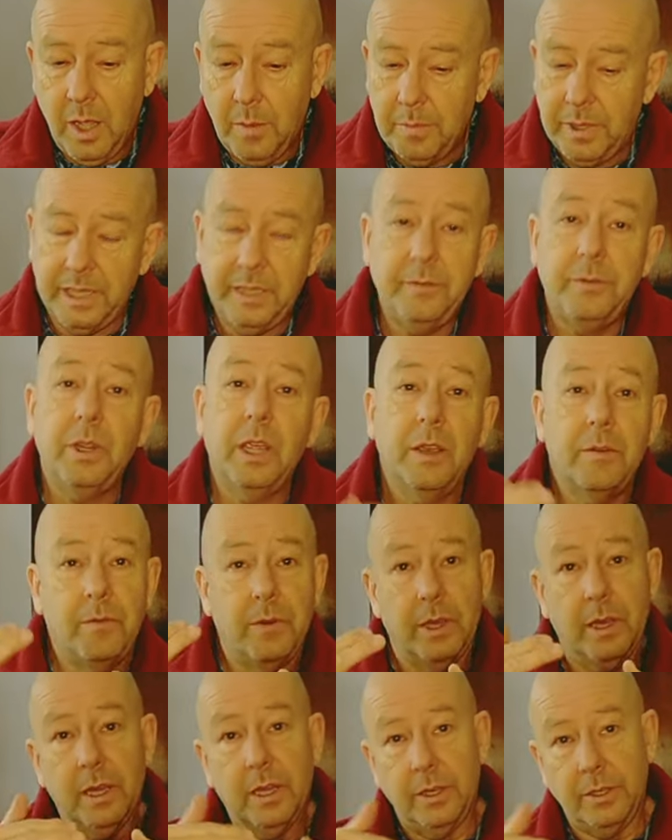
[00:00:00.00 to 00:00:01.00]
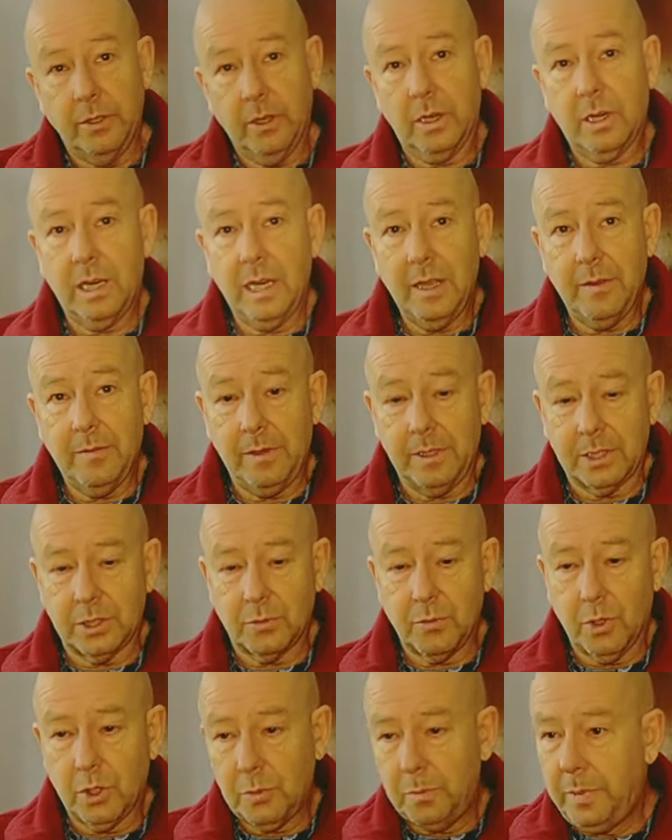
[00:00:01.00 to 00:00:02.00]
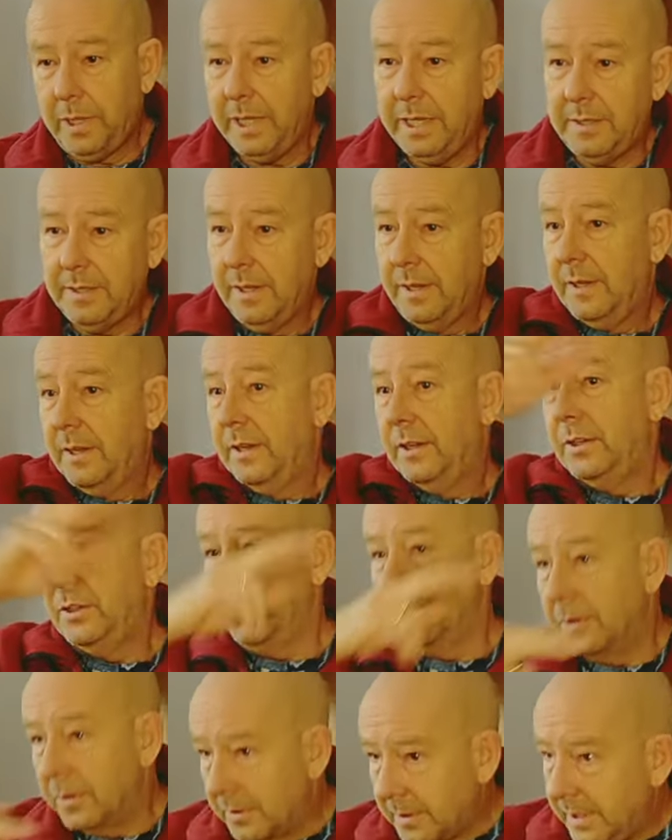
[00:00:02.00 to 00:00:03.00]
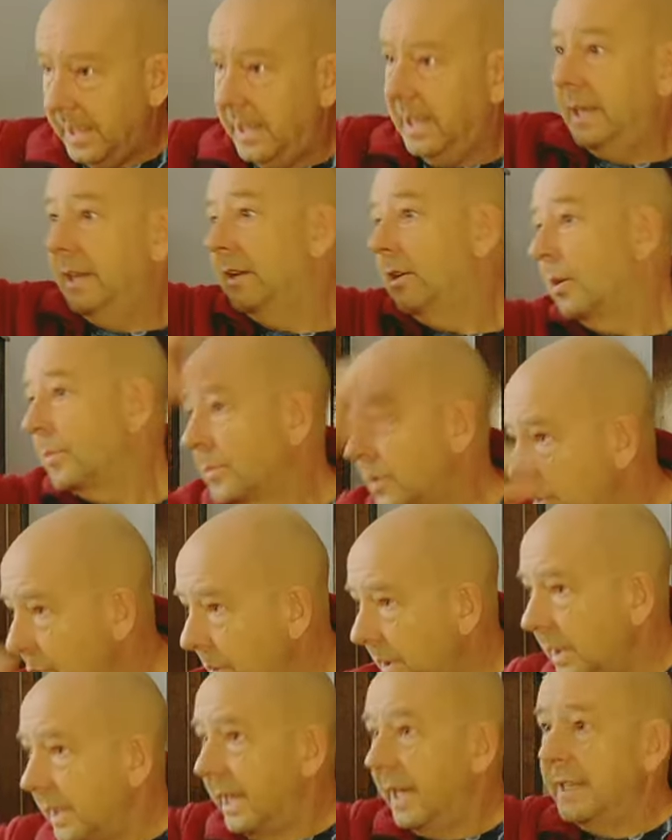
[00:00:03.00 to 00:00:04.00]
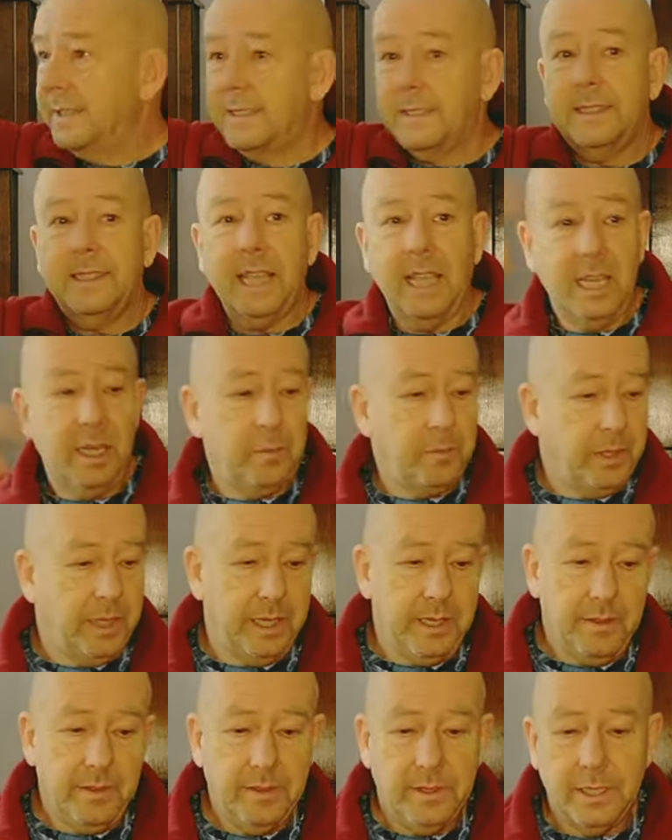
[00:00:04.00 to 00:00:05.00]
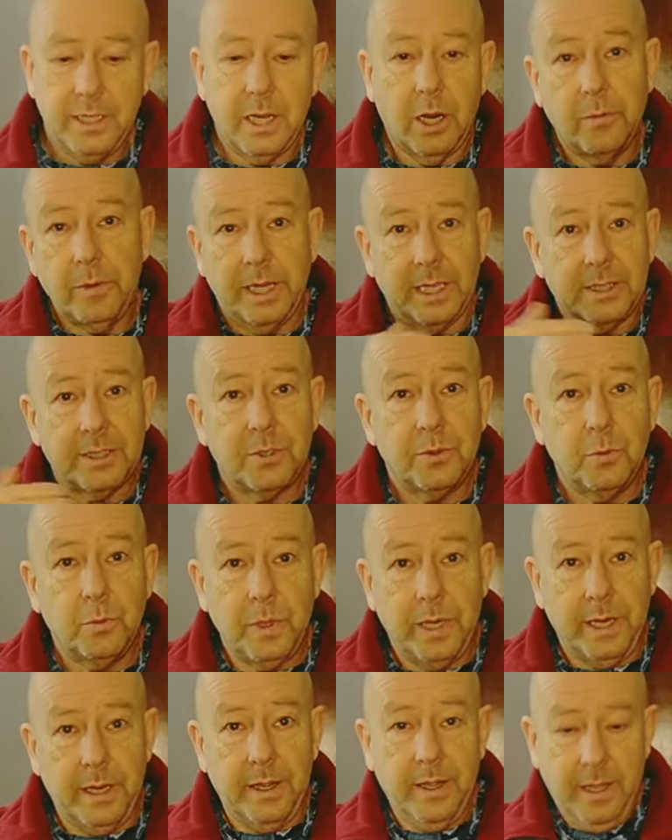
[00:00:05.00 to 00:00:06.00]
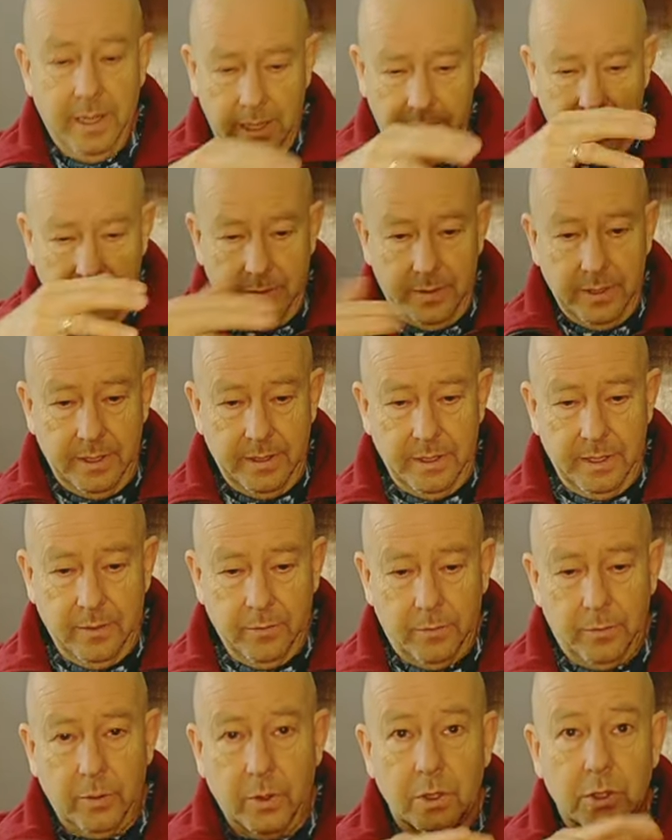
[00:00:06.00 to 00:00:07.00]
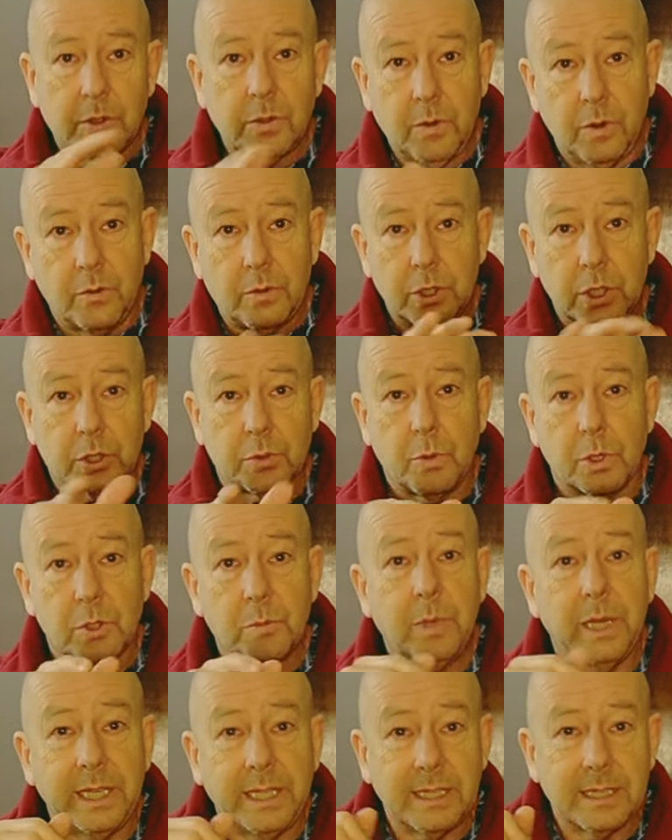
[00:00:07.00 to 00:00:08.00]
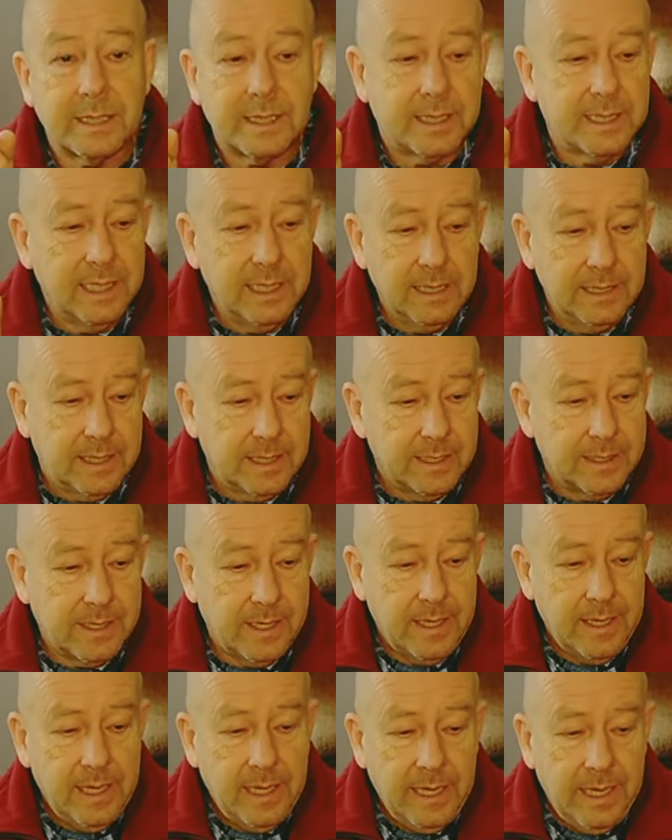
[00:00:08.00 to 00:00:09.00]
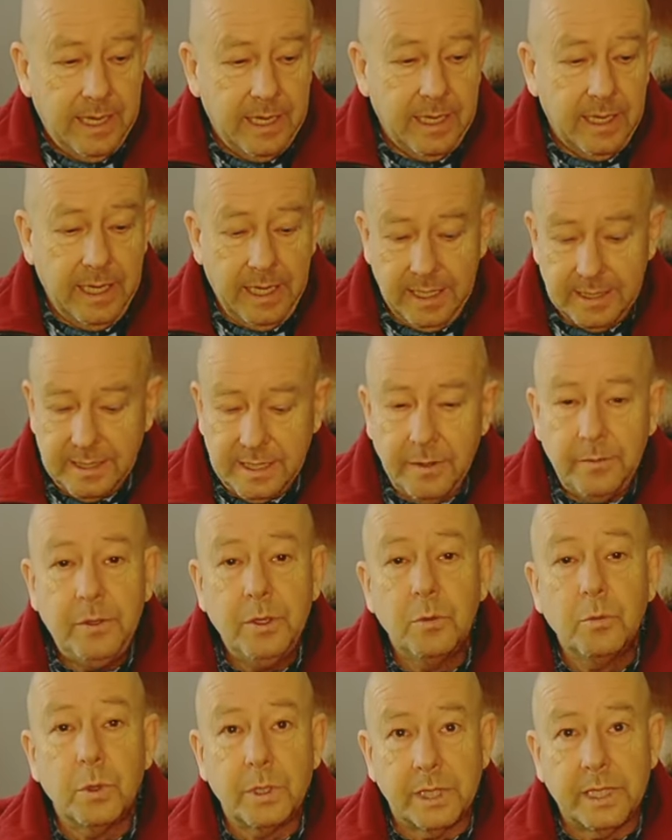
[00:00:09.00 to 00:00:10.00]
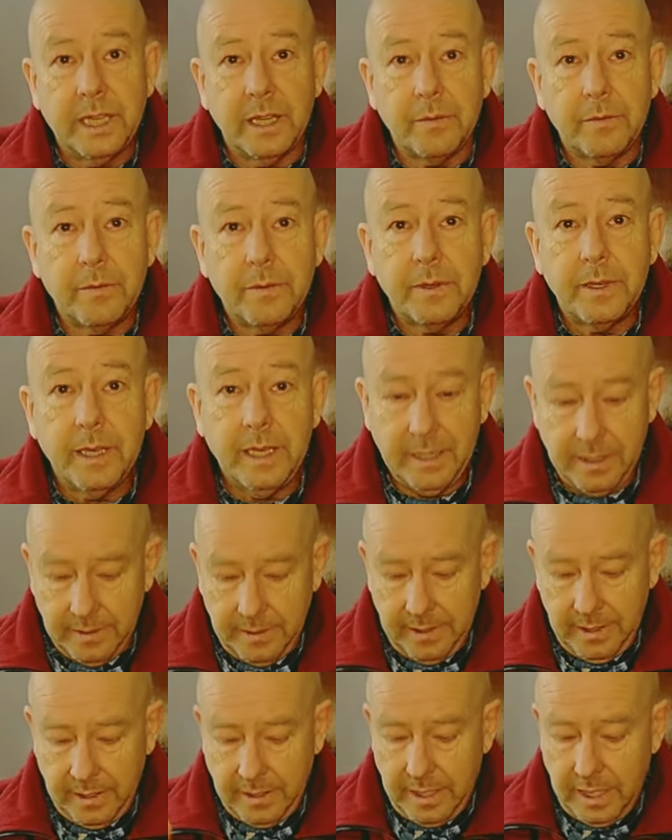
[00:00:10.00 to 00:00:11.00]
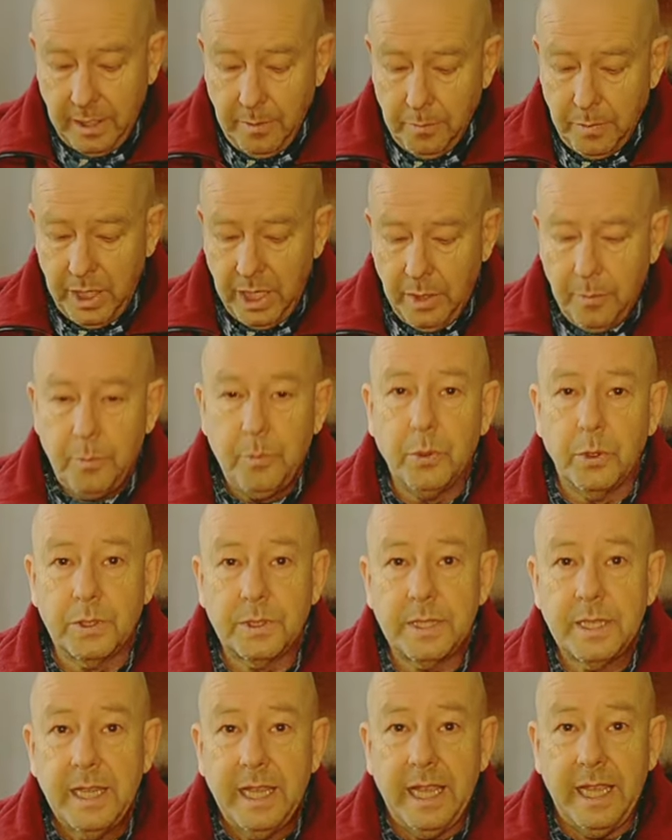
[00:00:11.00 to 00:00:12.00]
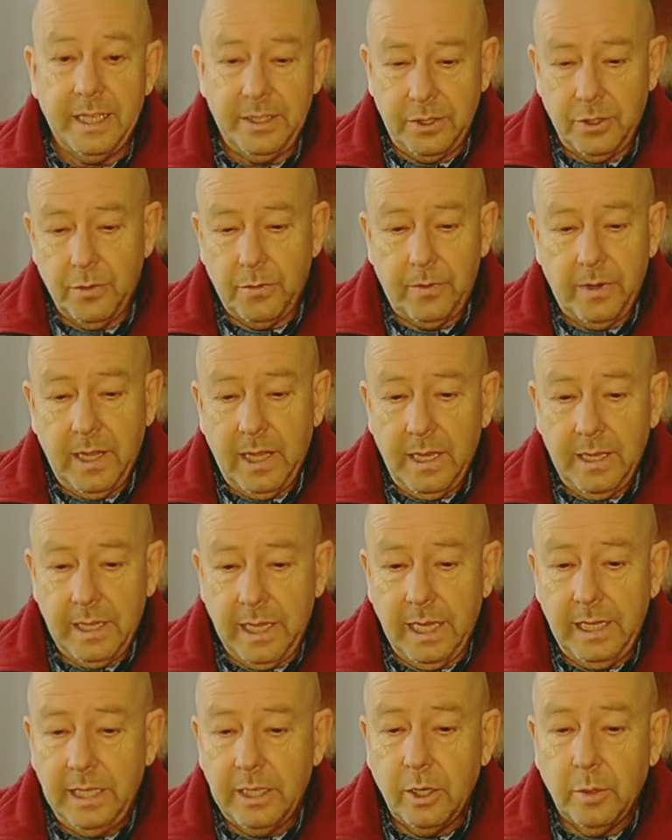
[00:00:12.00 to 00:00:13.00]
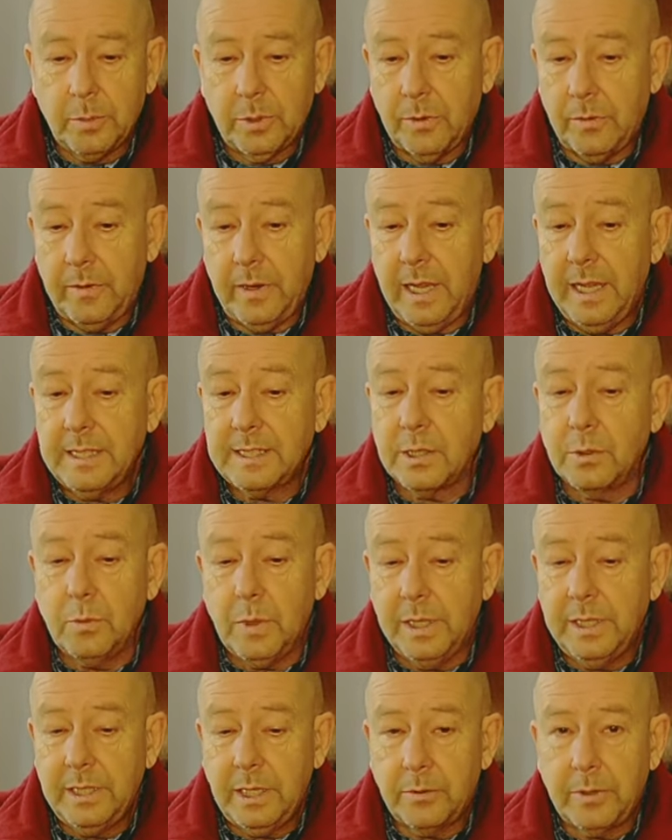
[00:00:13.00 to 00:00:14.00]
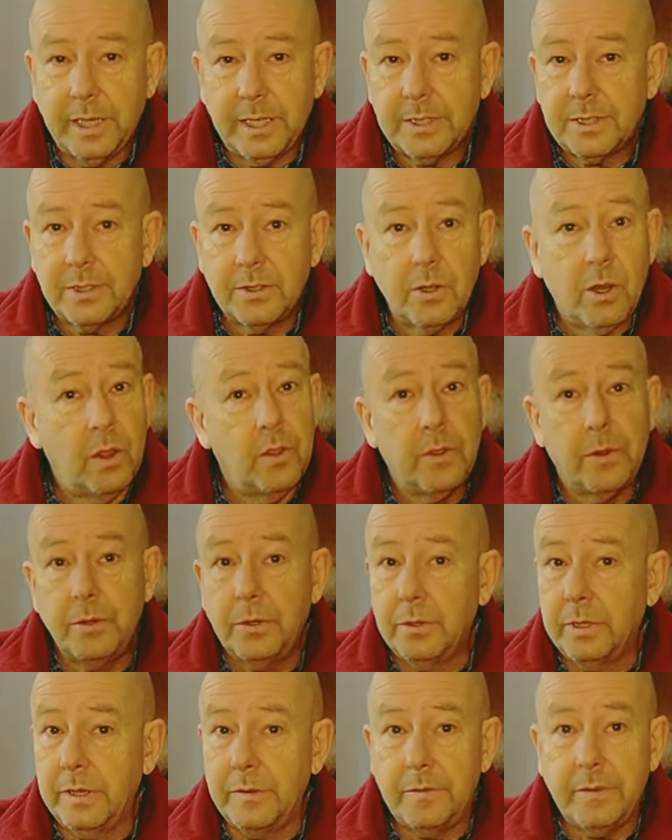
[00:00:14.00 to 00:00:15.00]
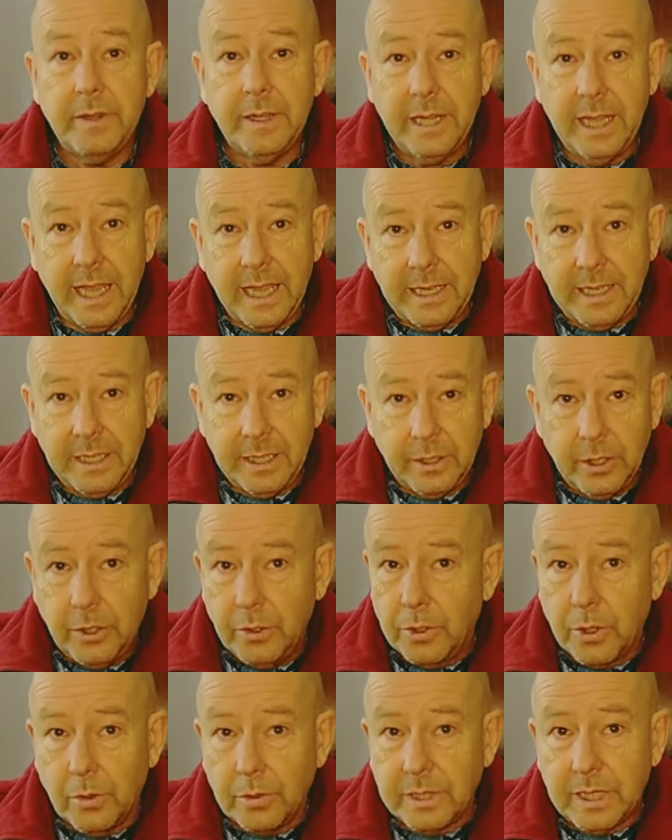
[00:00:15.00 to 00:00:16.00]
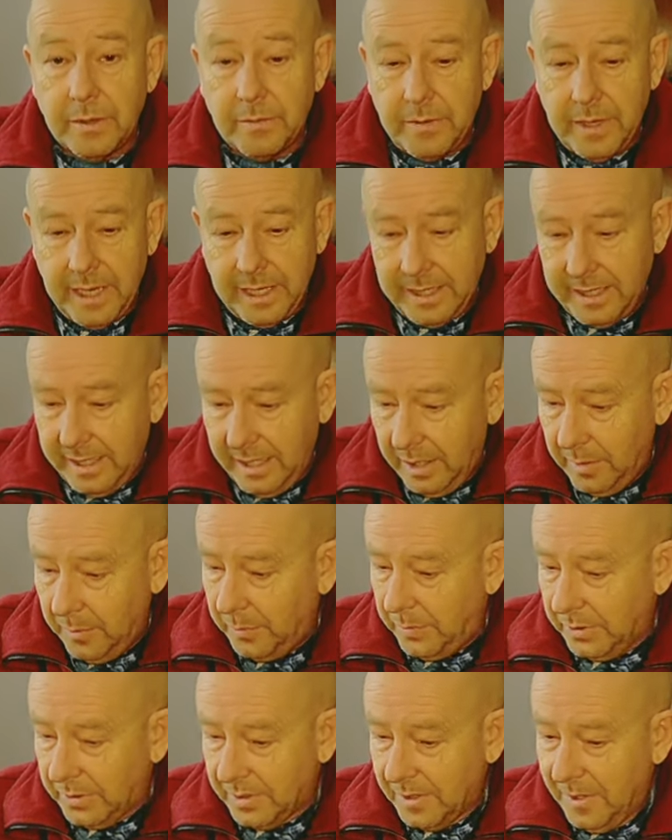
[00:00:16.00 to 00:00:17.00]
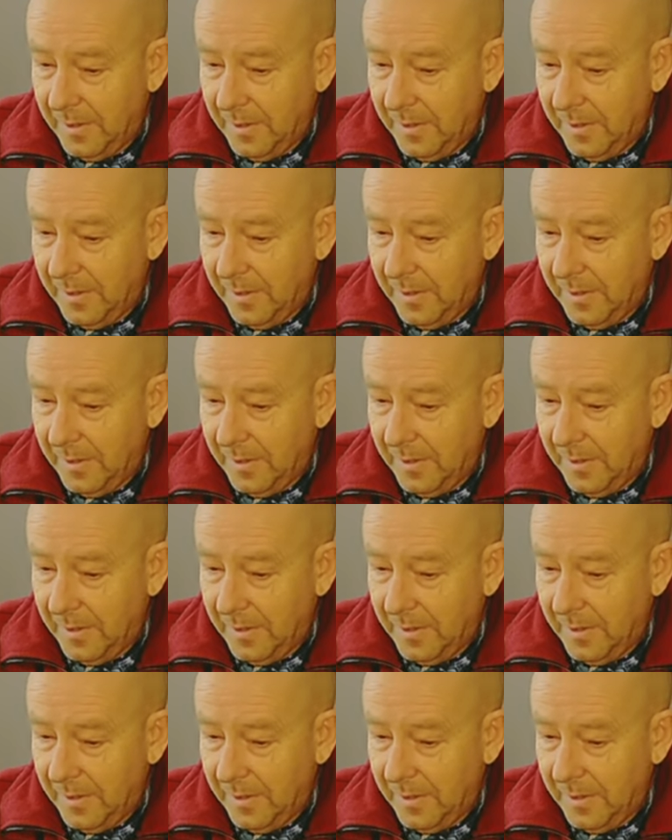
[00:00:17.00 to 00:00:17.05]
But if you have a not leveled swash plate, your helicopter will escape in the direction where the first swash plate is tilted, as if you would give an input and your helicopter flies in one direction, although you don't give any input.